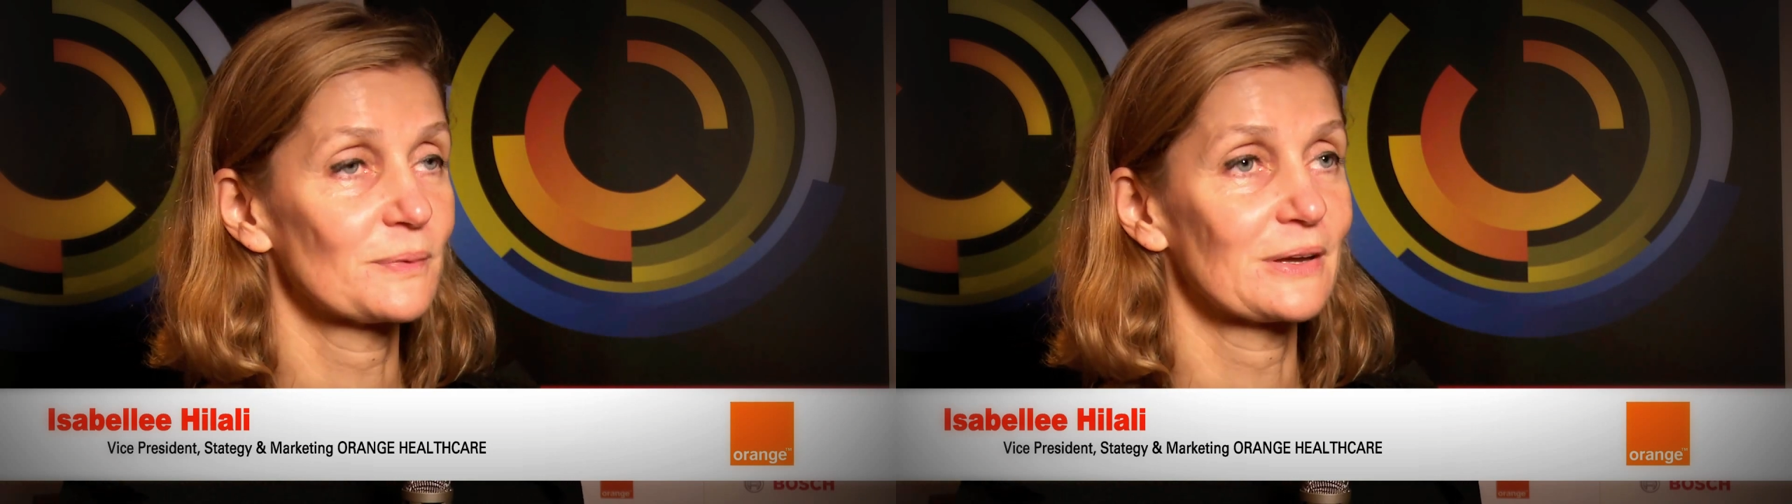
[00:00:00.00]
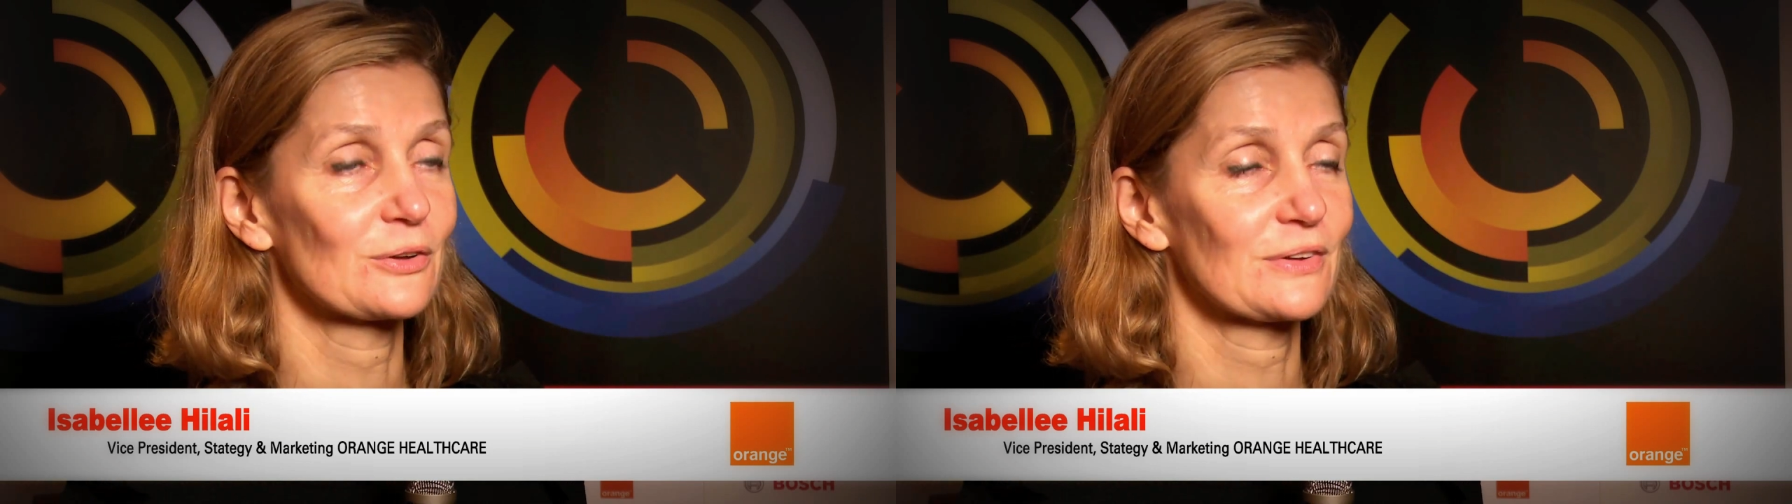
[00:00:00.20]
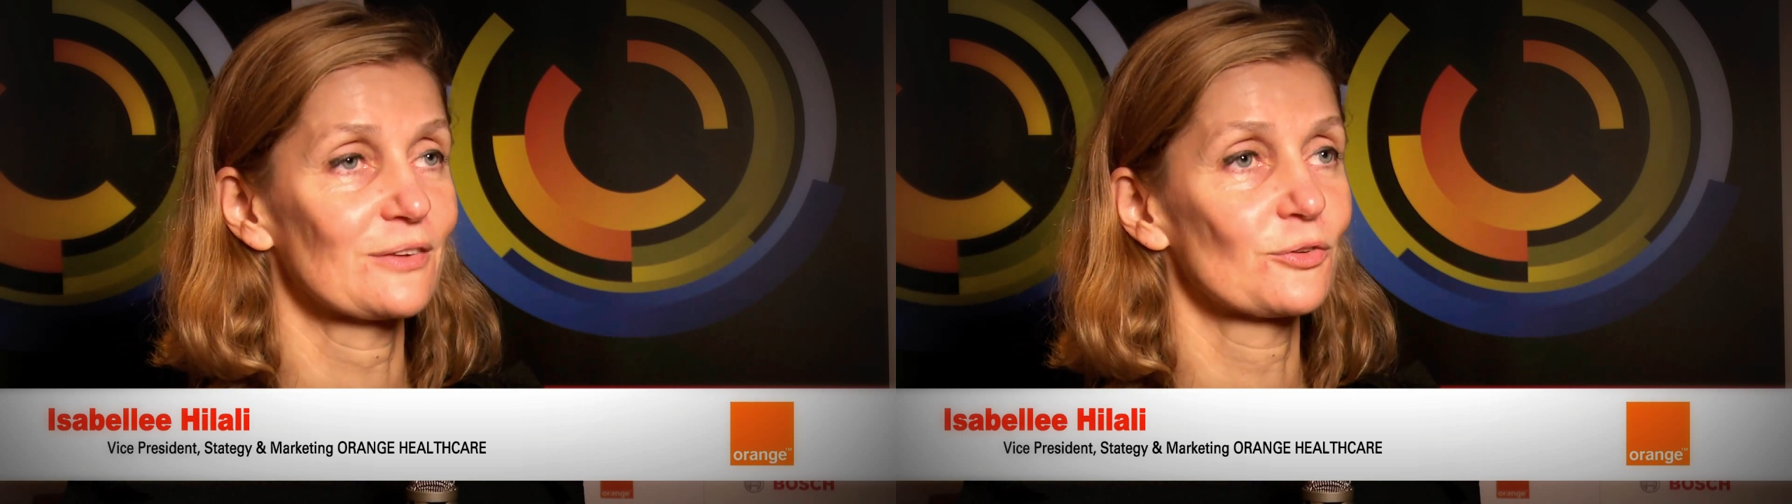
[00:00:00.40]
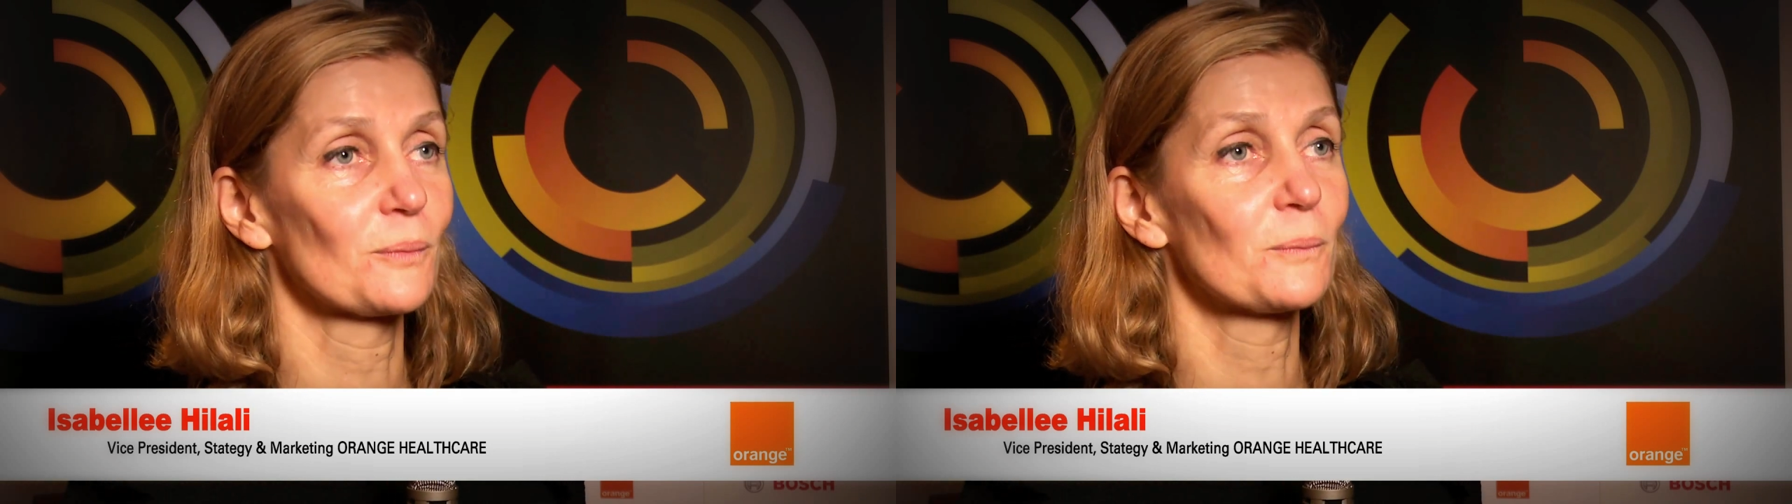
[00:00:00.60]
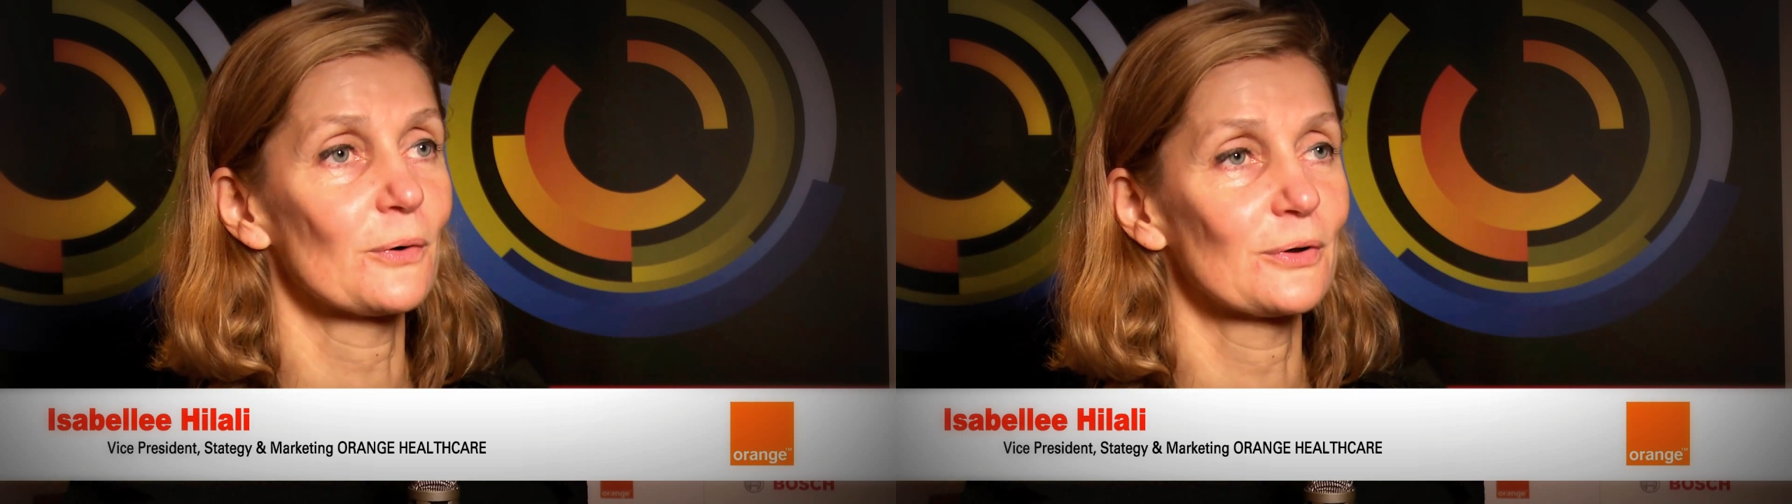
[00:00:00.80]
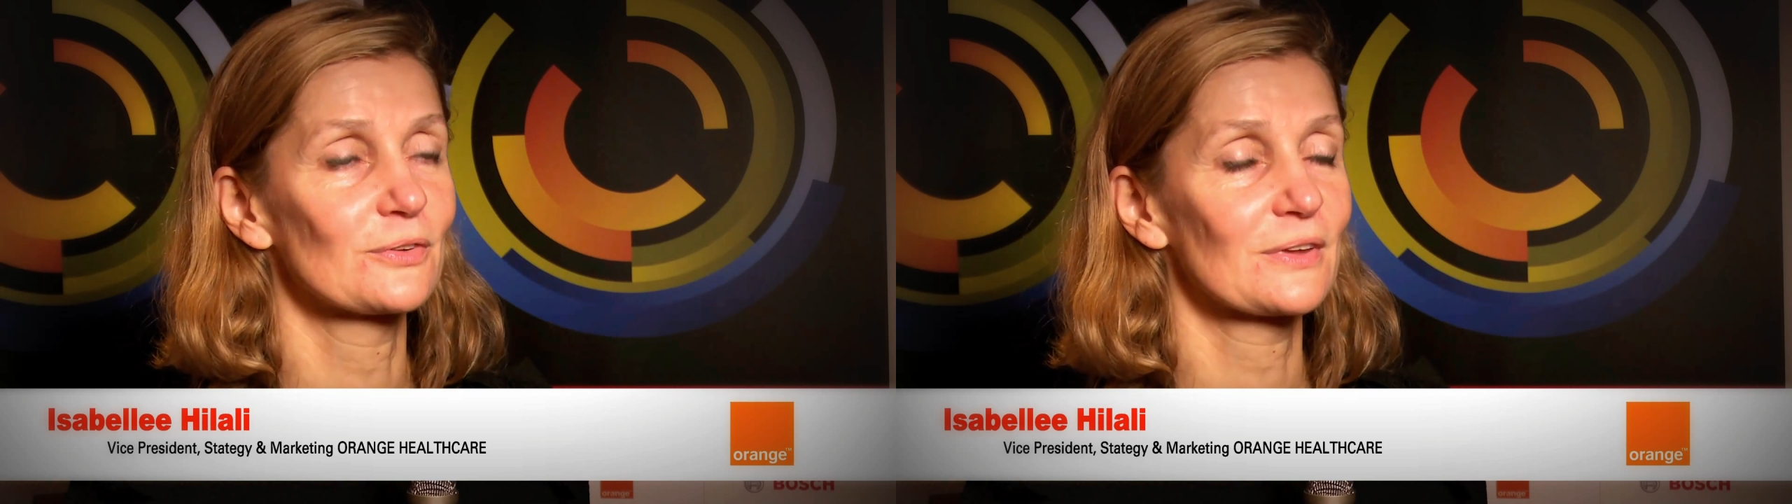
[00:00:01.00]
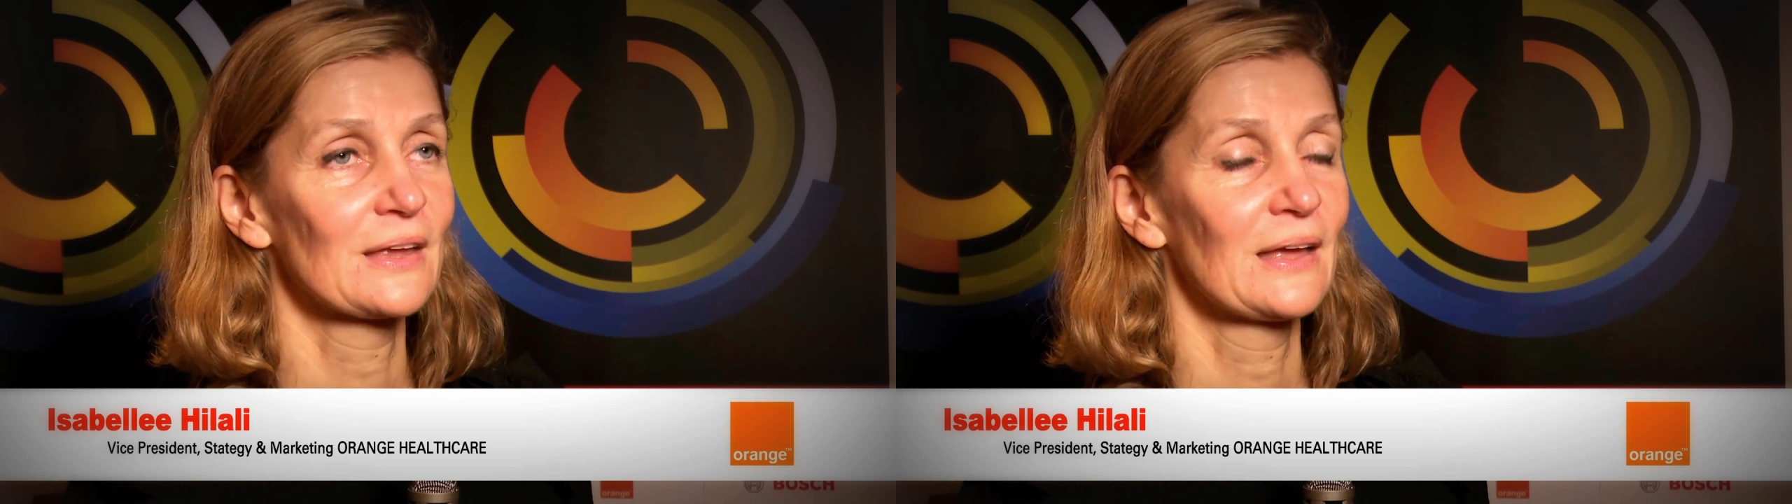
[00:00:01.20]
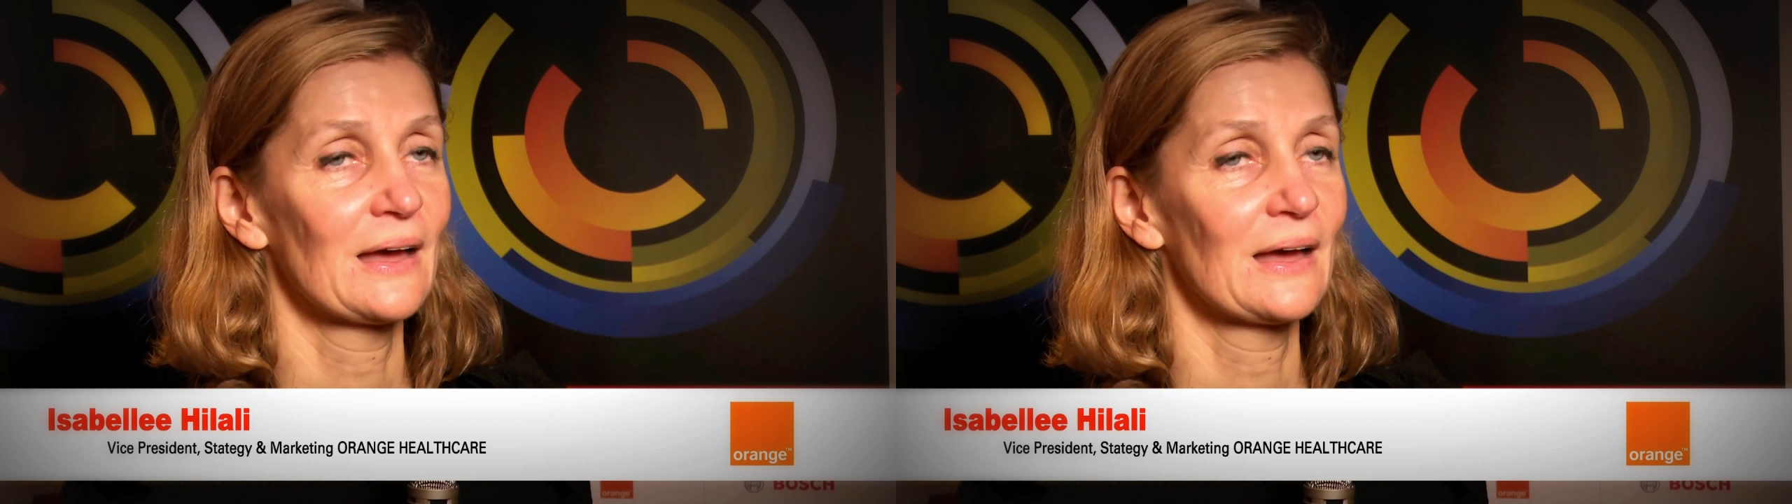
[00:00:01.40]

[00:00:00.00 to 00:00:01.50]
because at some point